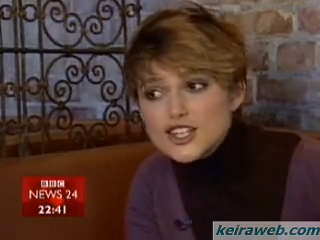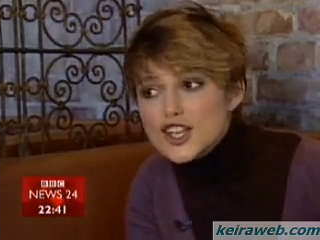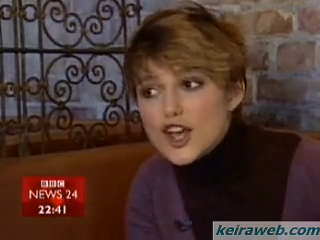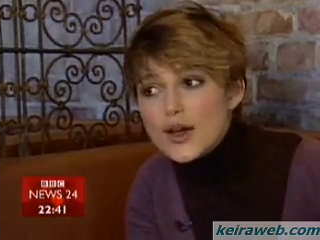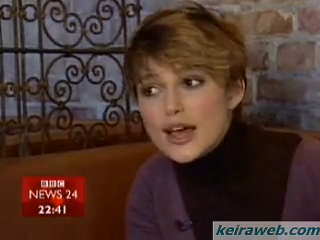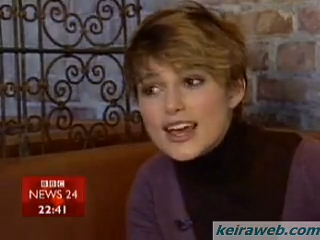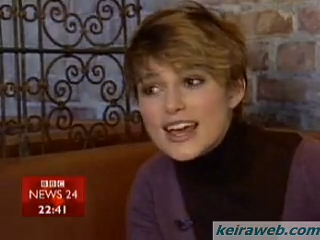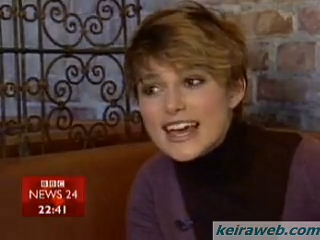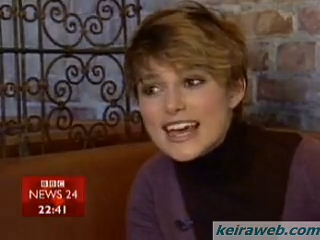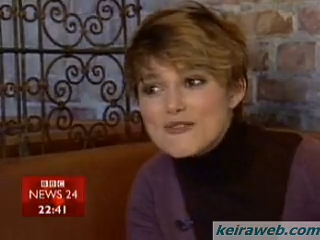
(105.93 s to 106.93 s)
So
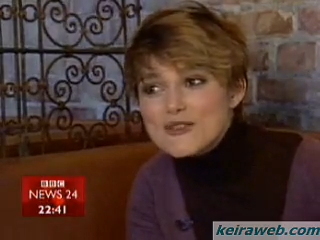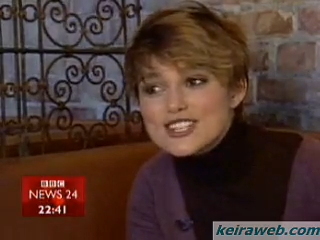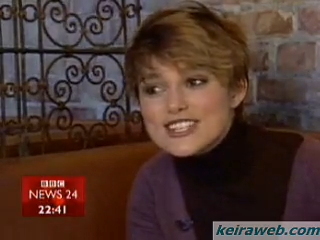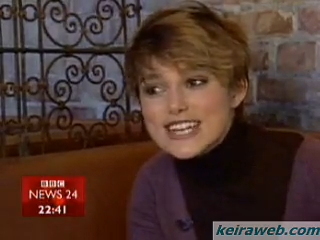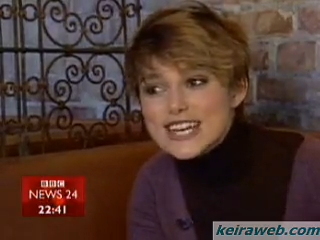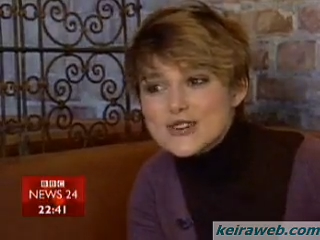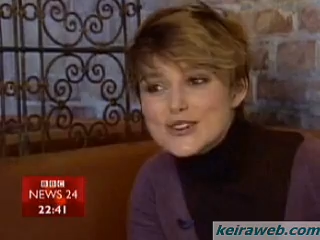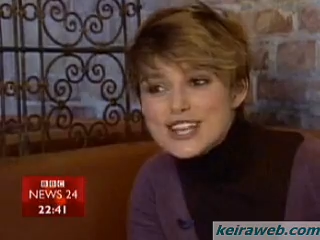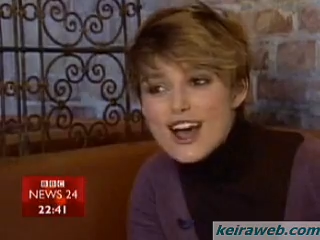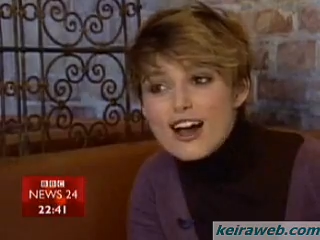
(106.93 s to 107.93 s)
it
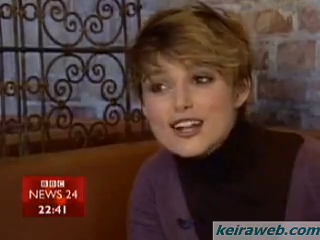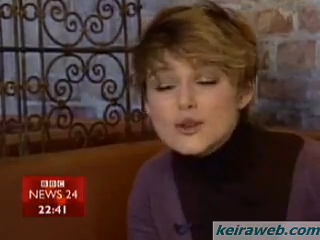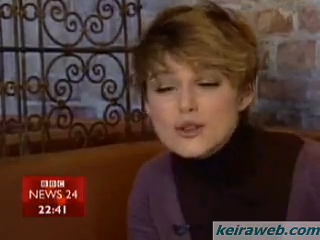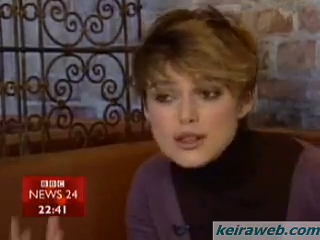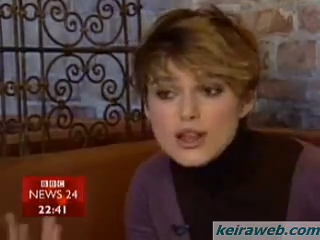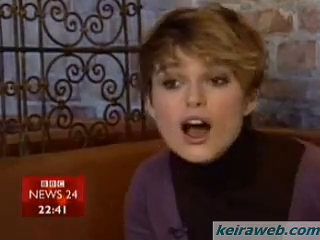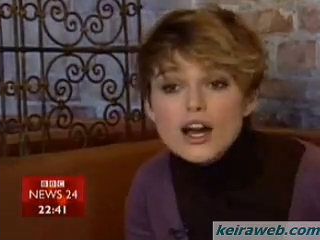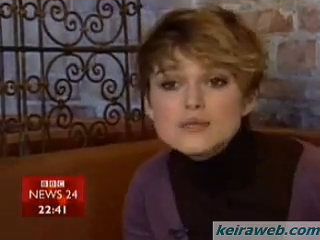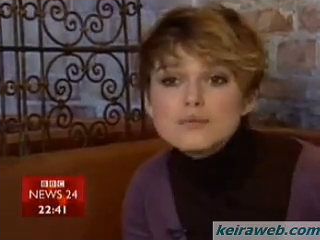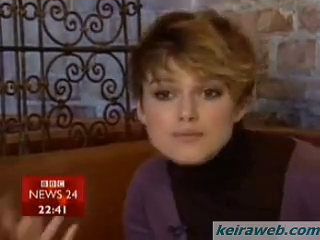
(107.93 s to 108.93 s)
was hard the
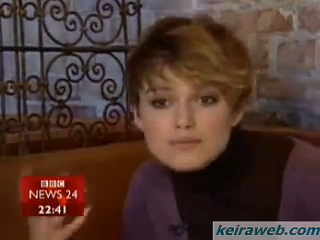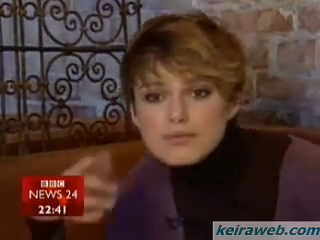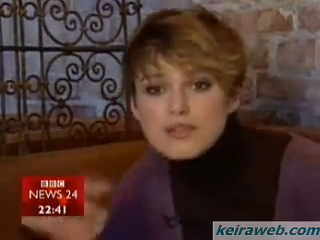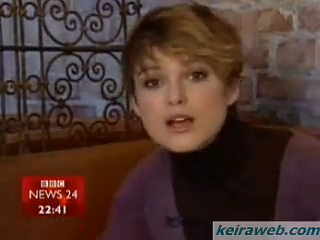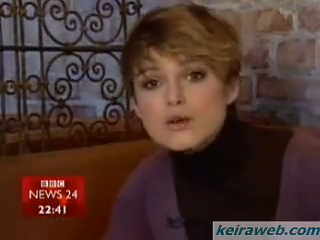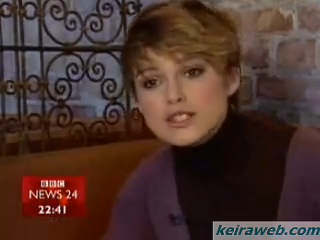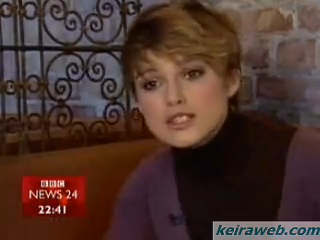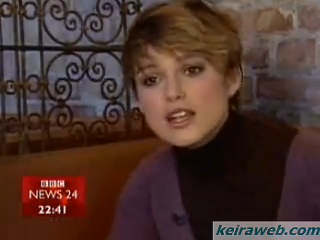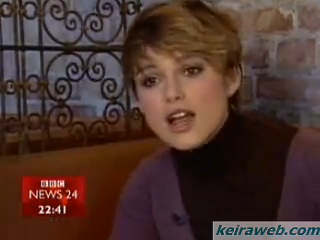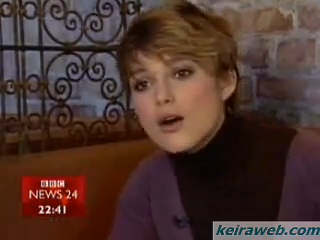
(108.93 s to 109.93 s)
hardest thing
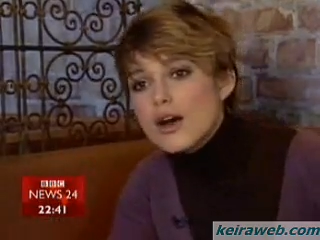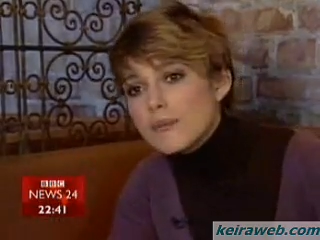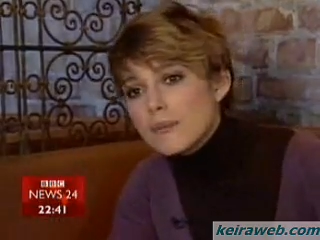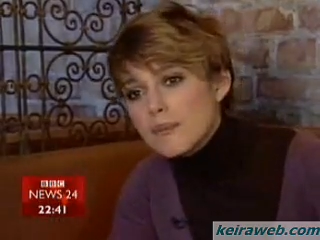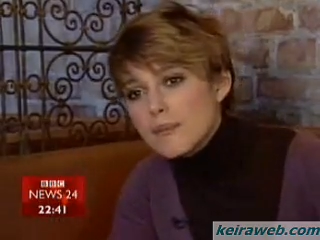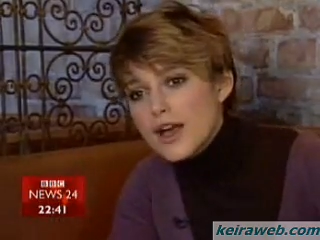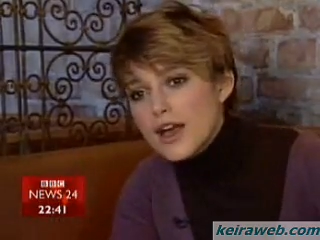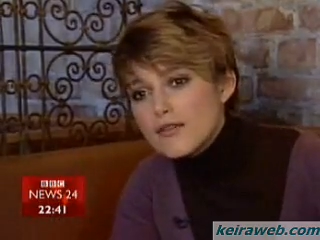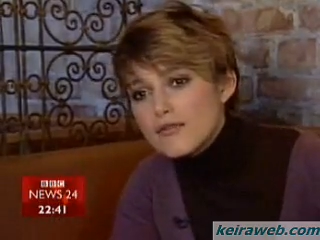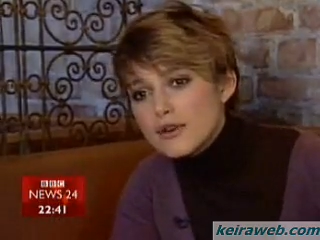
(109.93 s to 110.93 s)
was to lower
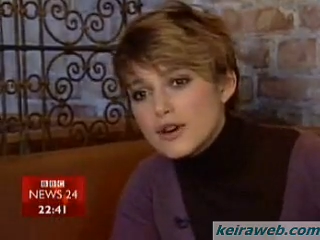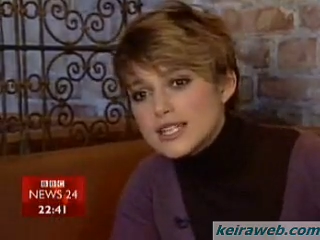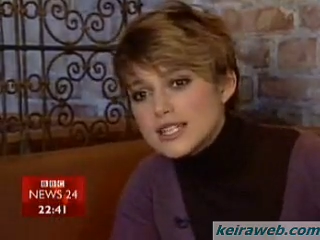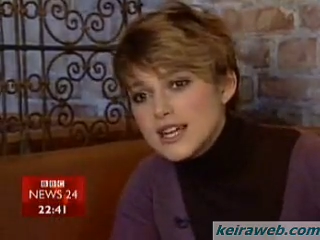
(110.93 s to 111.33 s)
my own voice.